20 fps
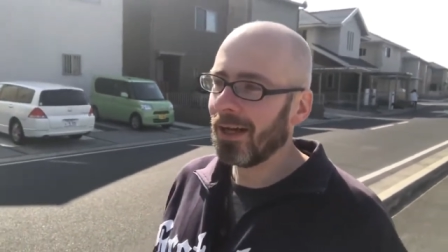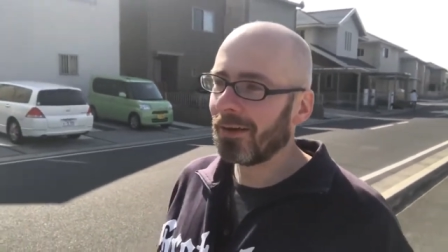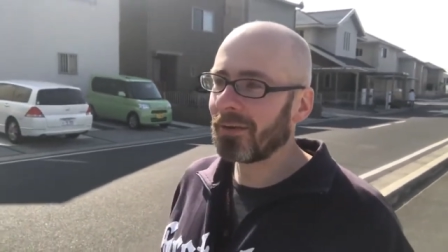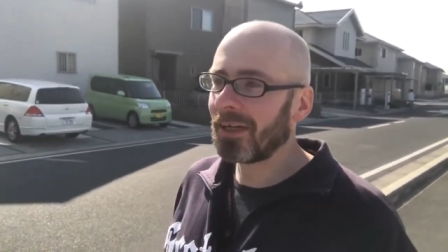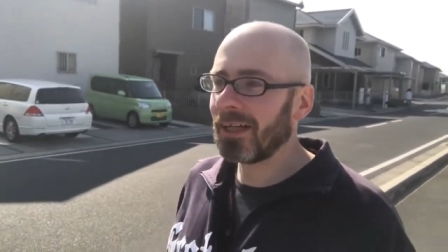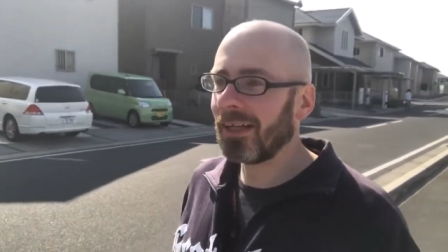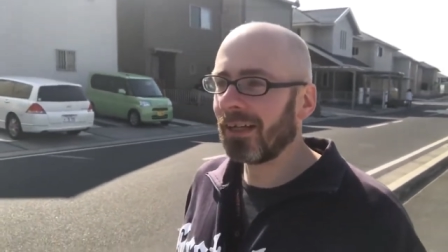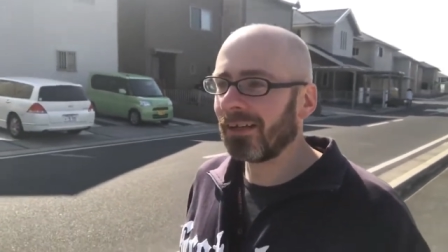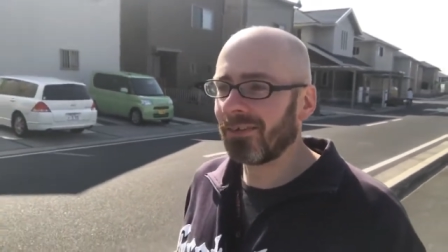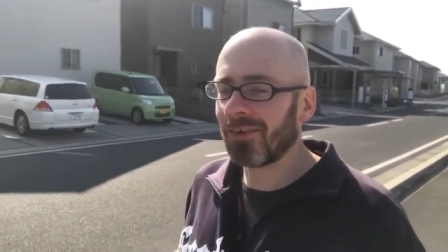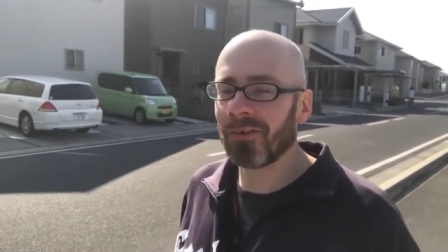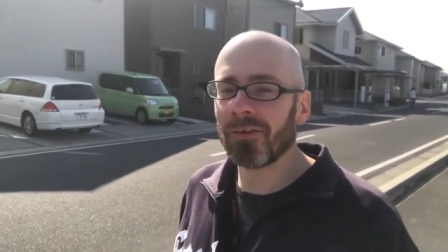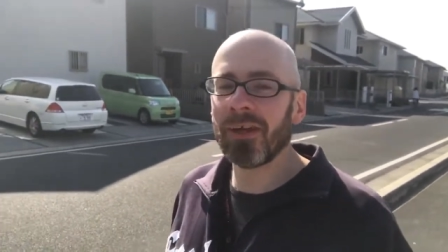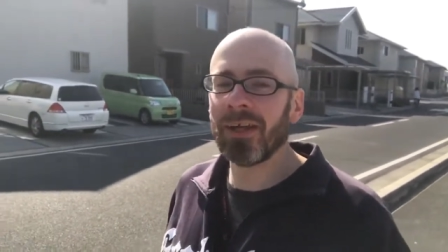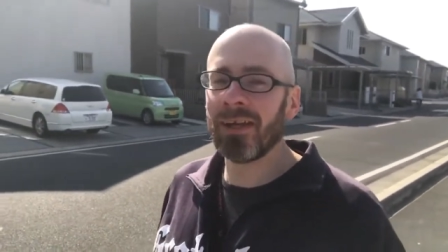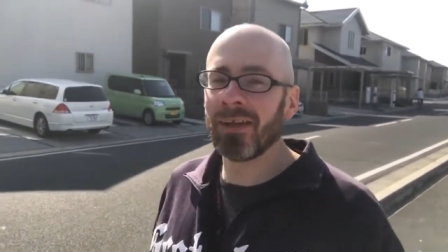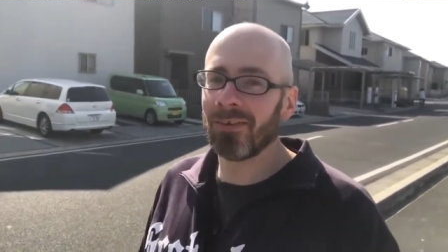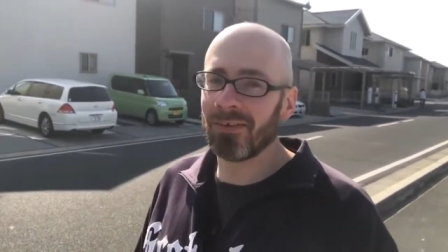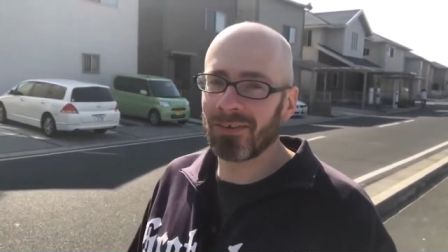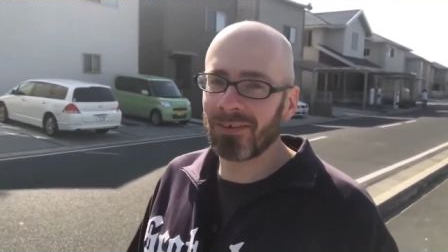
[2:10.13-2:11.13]
I mean, so
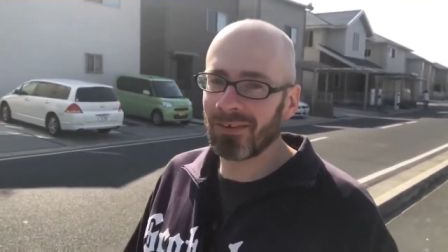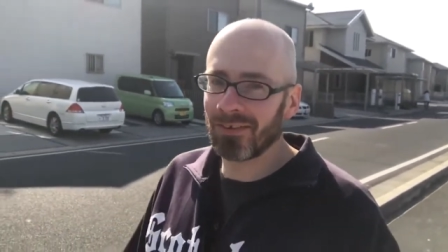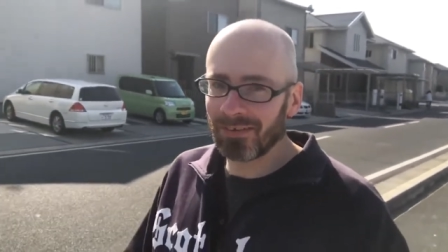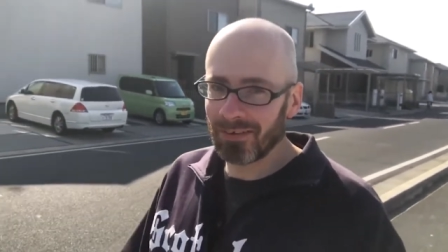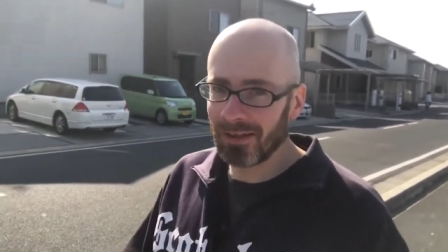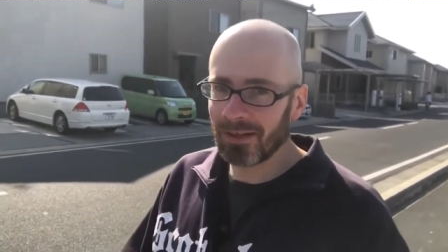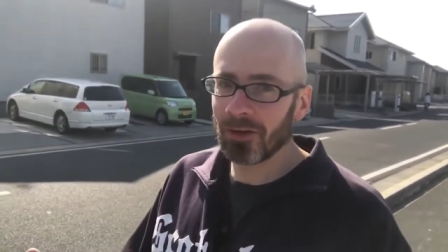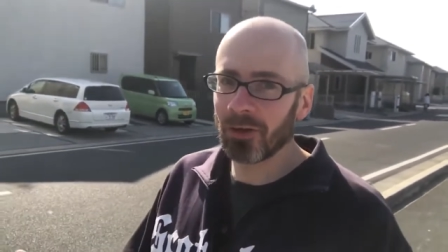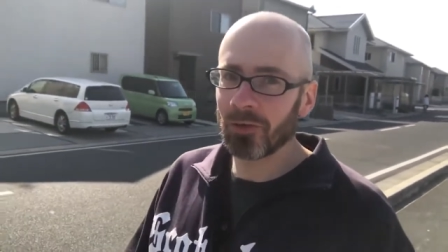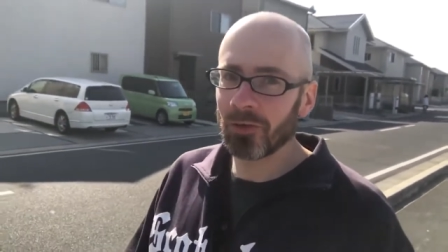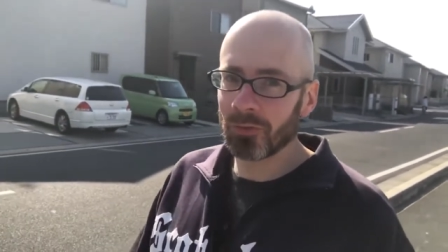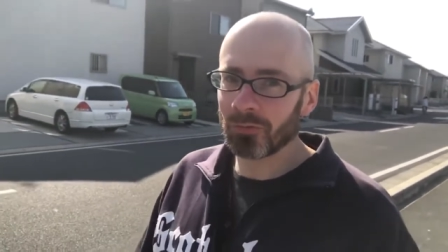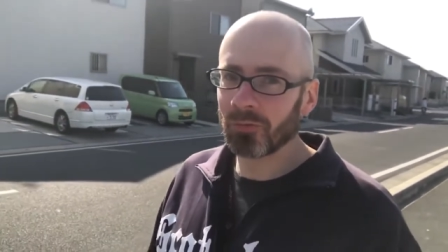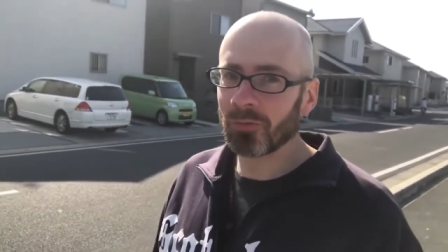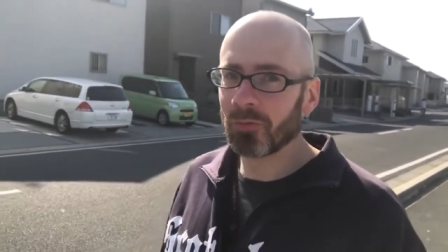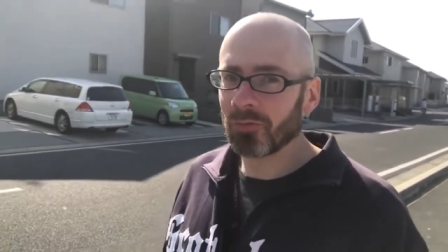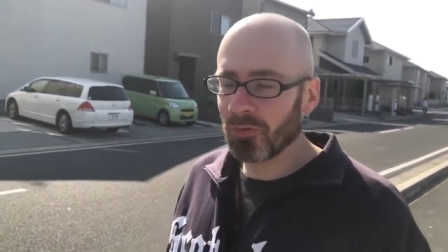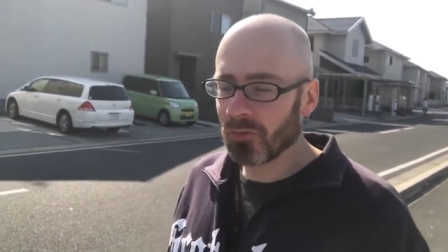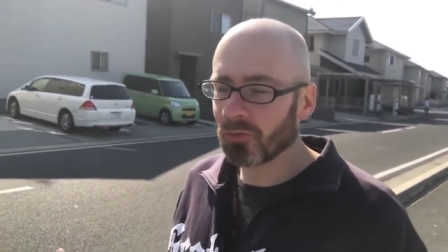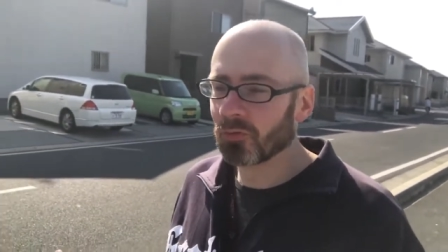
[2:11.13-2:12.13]
it is
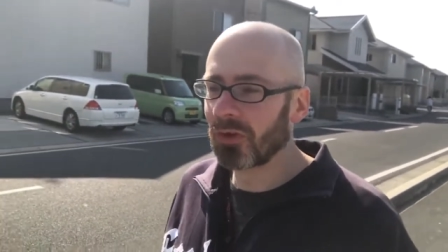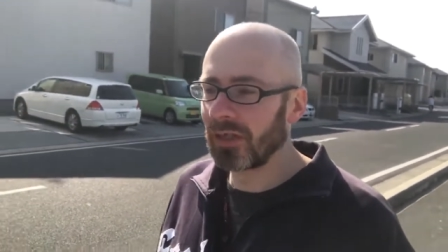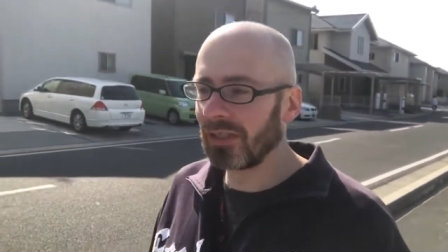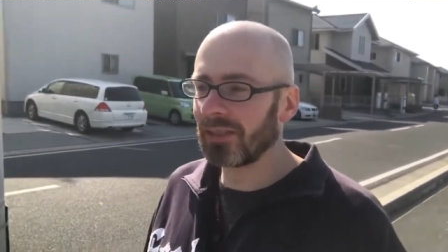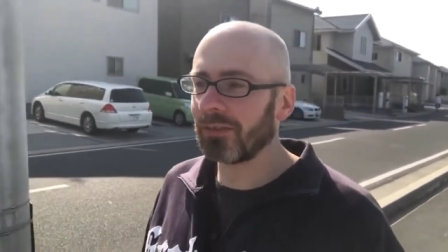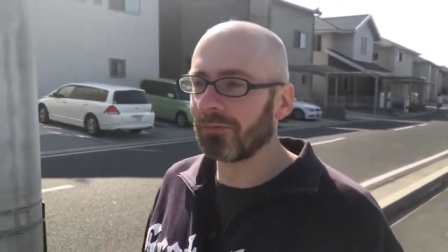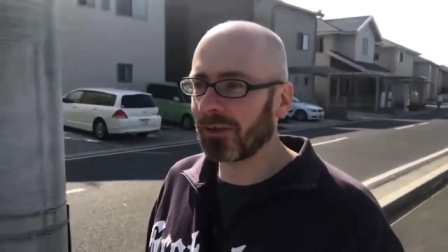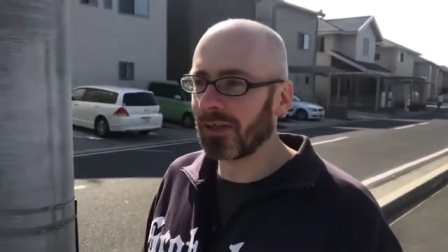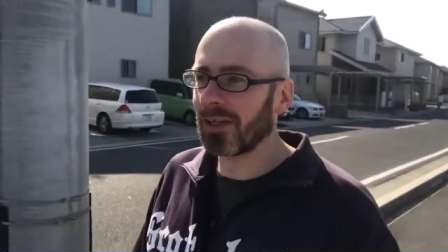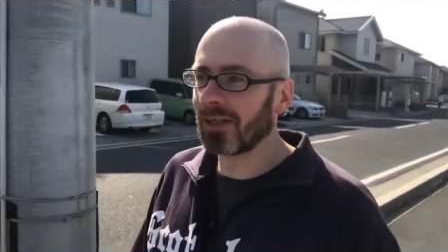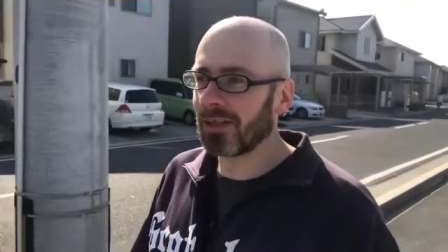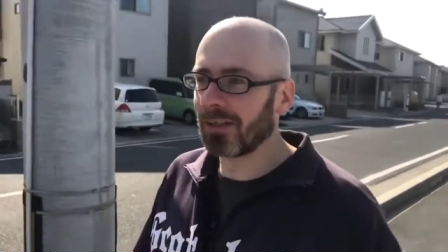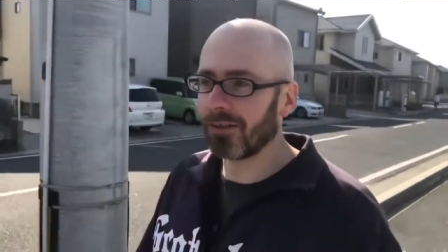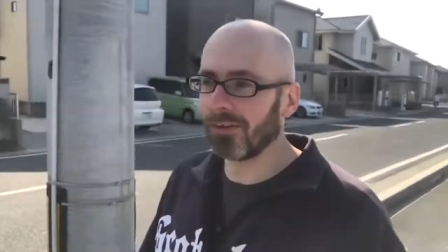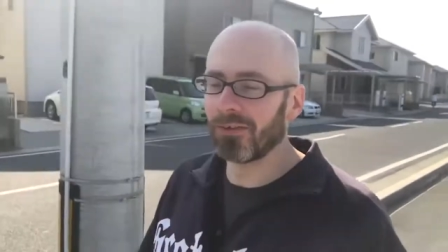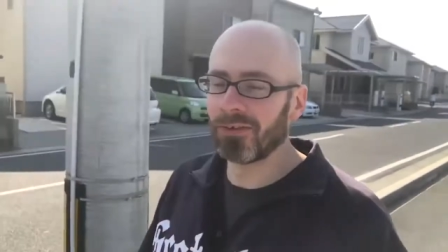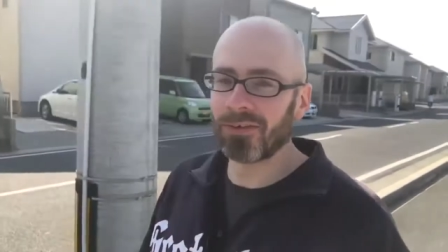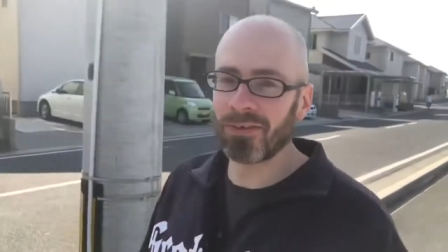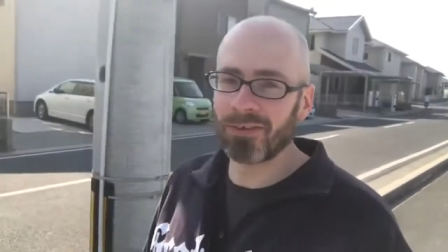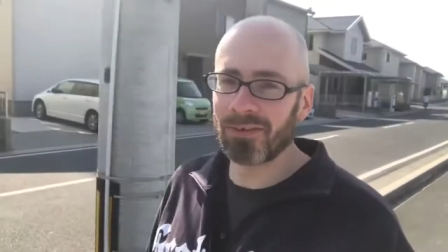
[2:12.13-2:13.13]
really
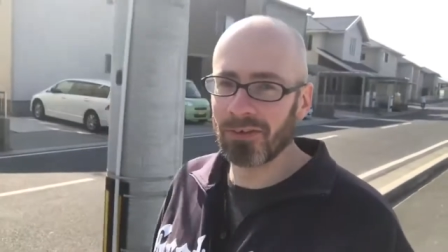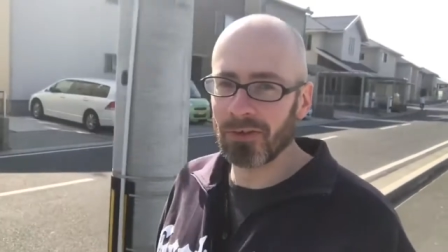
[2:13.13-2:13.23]
ridiculous